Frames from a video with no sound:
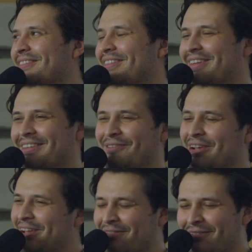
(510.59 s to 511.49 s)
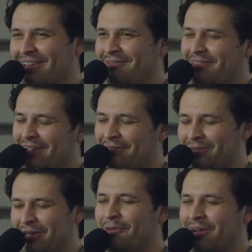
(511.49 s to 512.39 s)
I love it. We can, we can. I
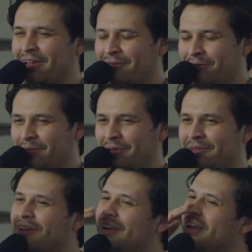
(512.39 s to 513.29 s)
want, you, I want to hear from you.